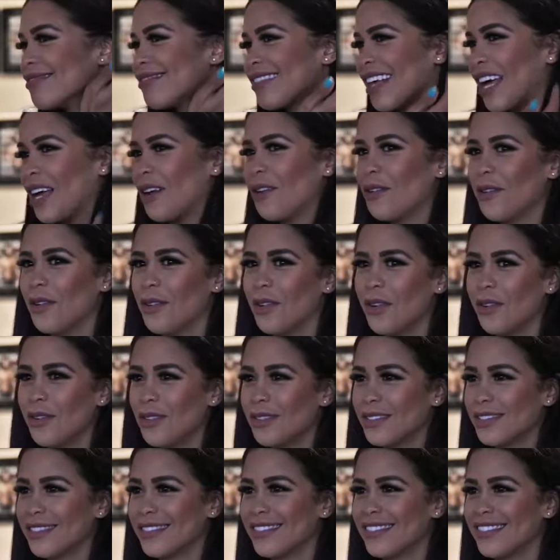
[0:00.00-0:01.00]
I don't
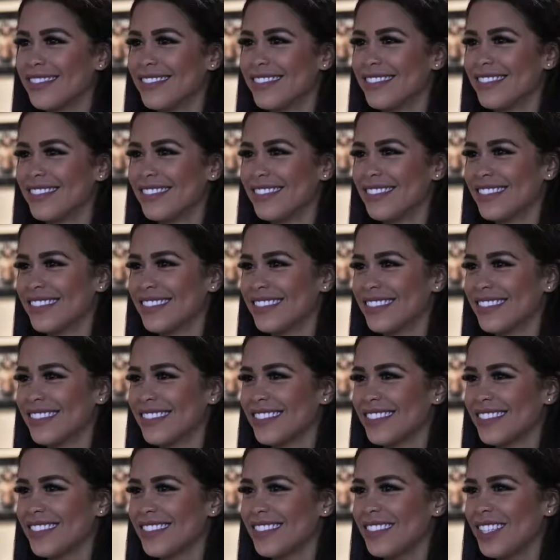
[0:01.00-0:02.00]
know.
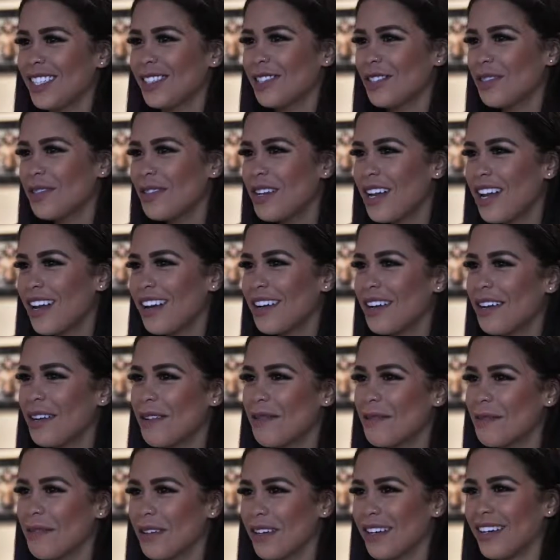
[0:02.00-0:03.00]
Like, shoot out a
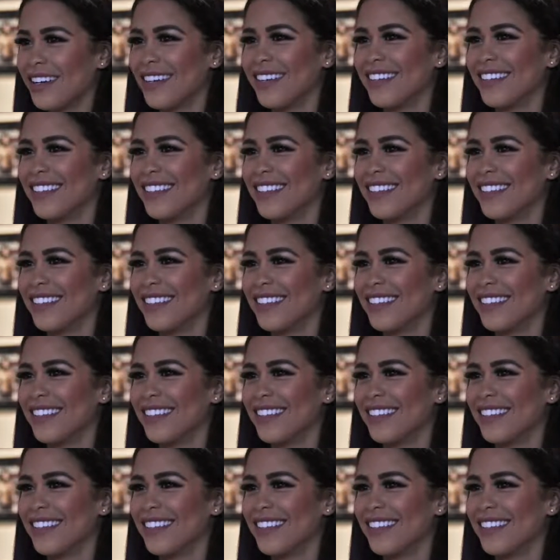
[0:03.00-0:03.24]
number.